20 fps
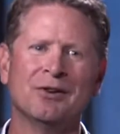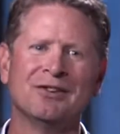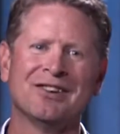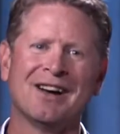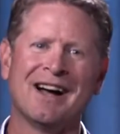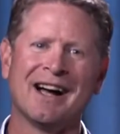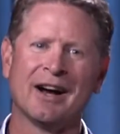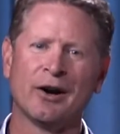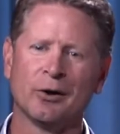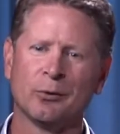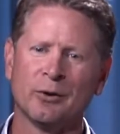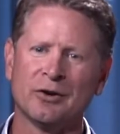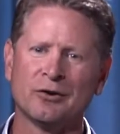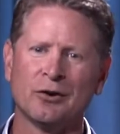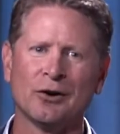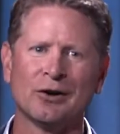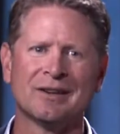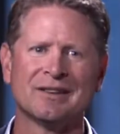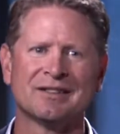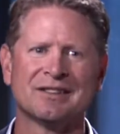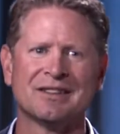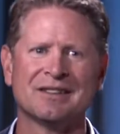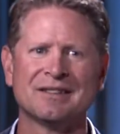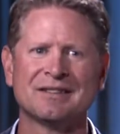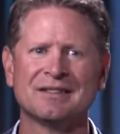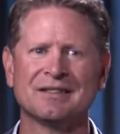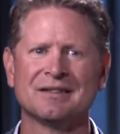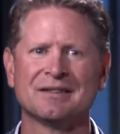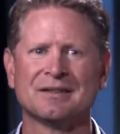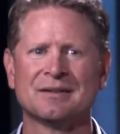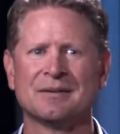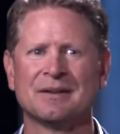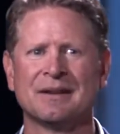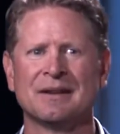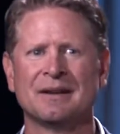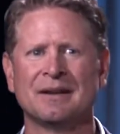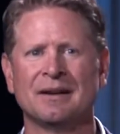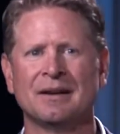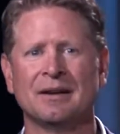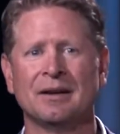to hiring returning citizens,
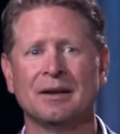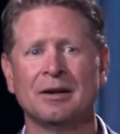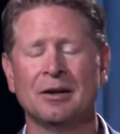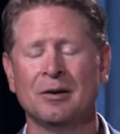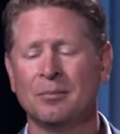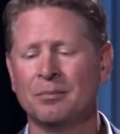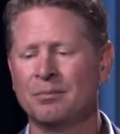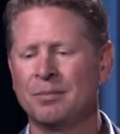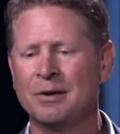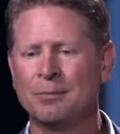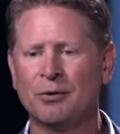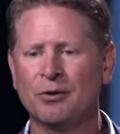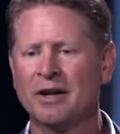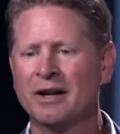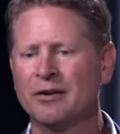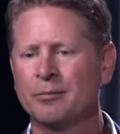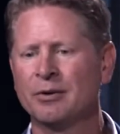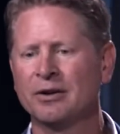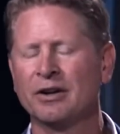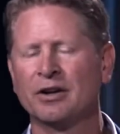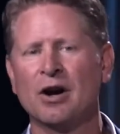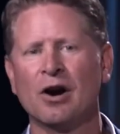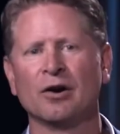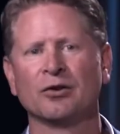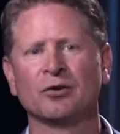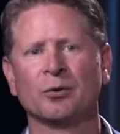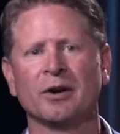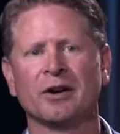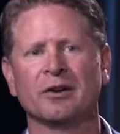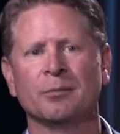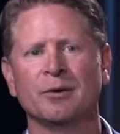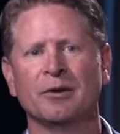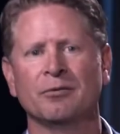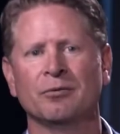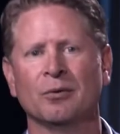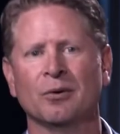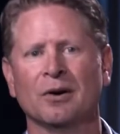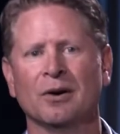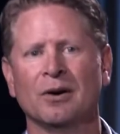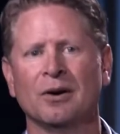people that have been incarcerated
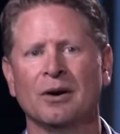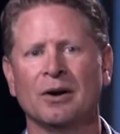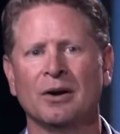before.